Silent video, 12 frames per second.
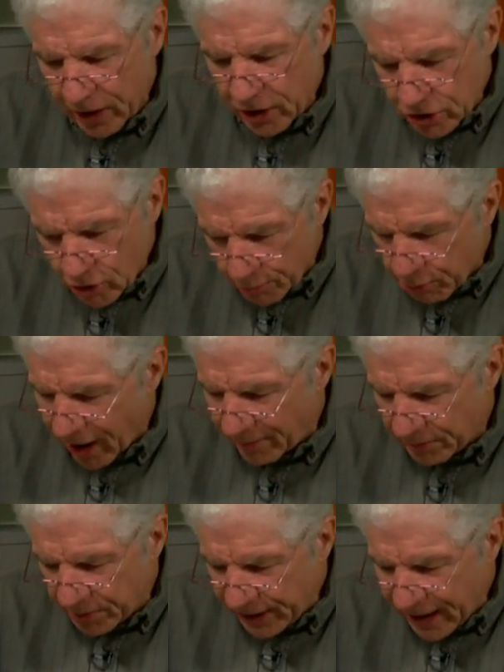You're
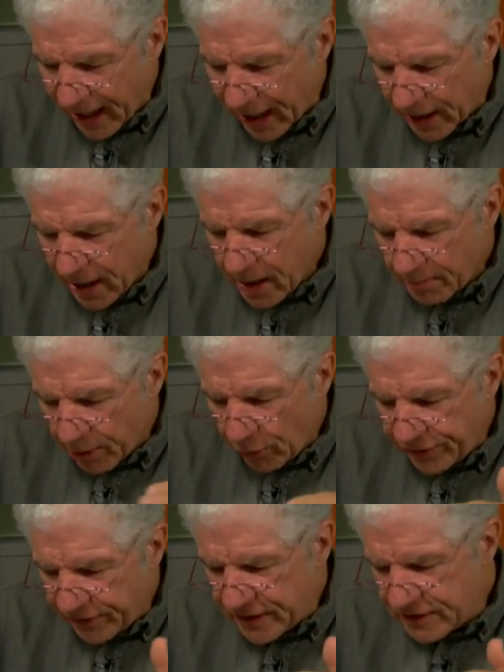probably not. Both
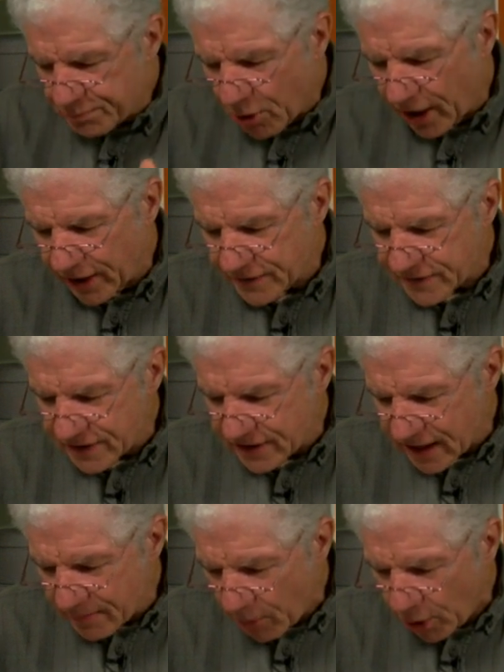of these products
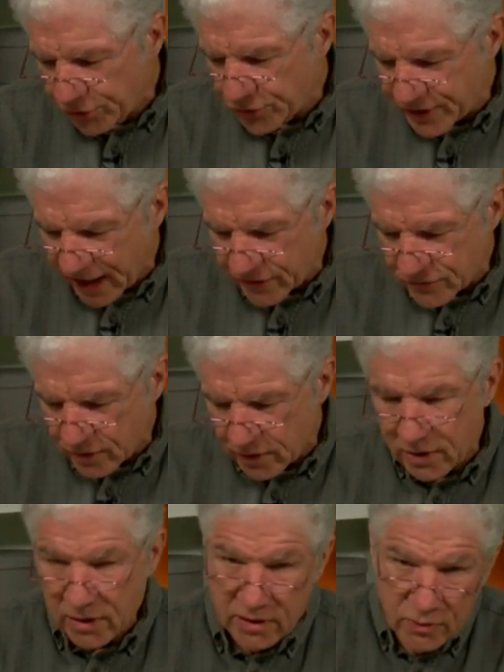contain maltodextrin,
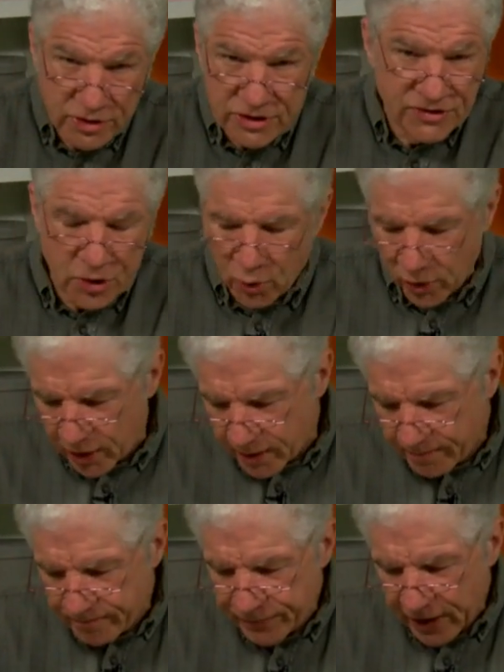which is corn,
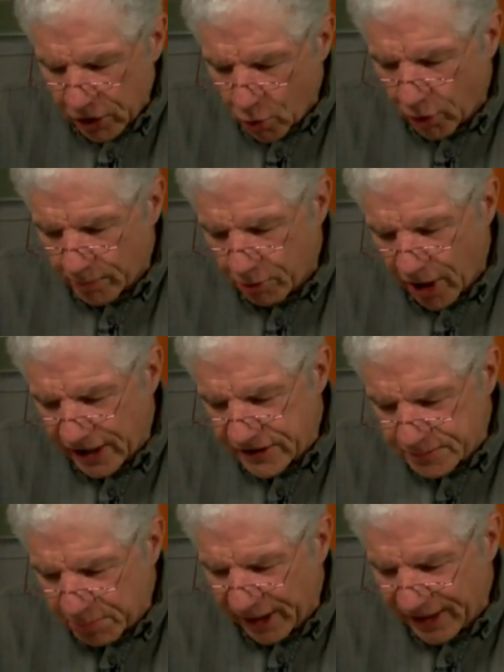a corn product,
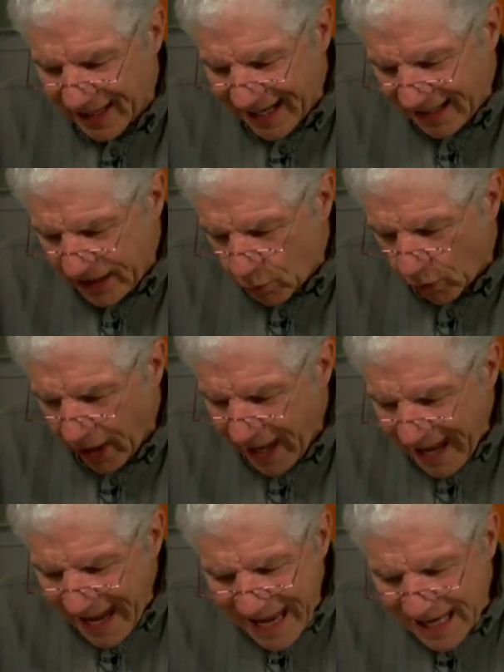Splenda and Equal.
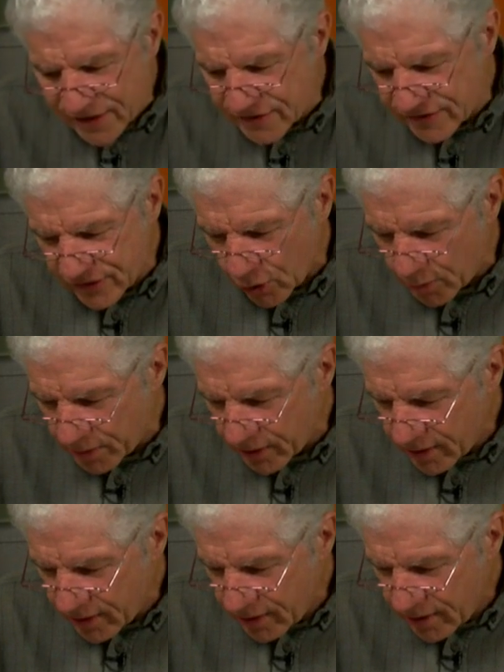Hand soap.
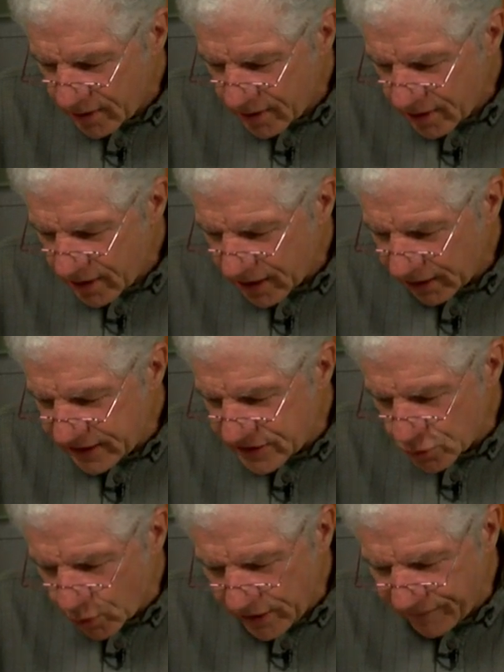At least
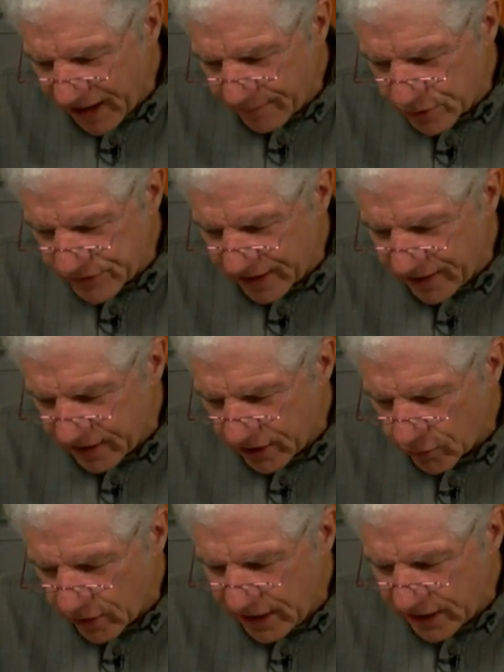25% of the
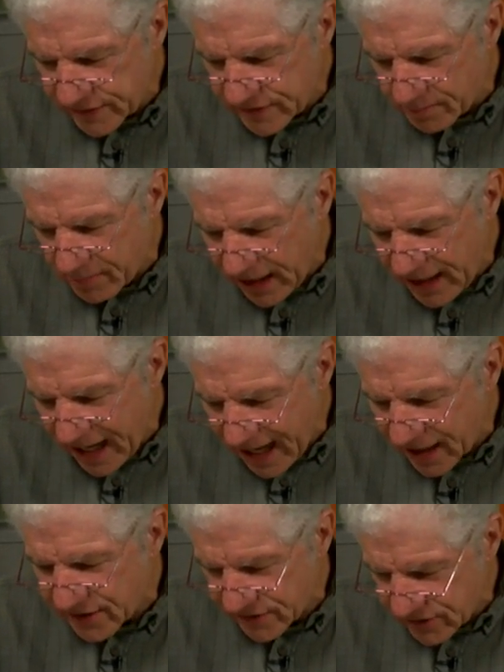ingredients in many
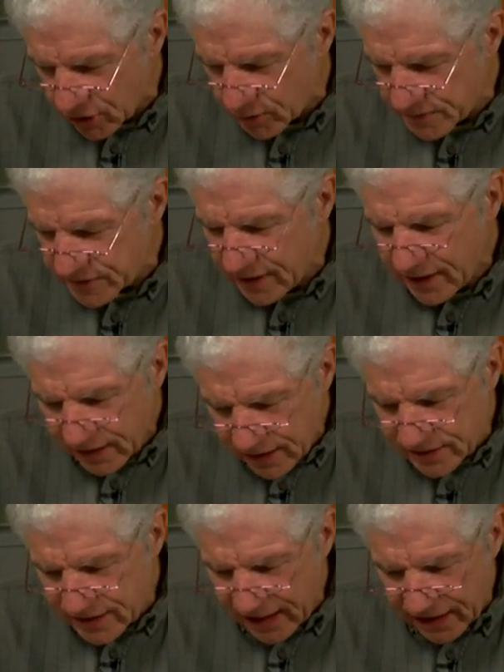hand soaps
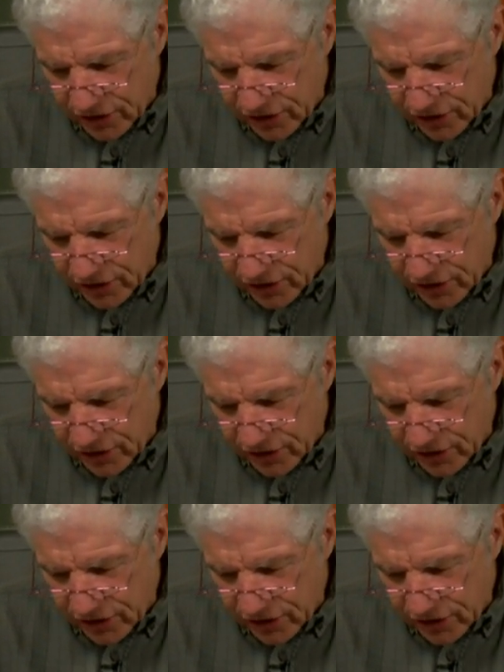contain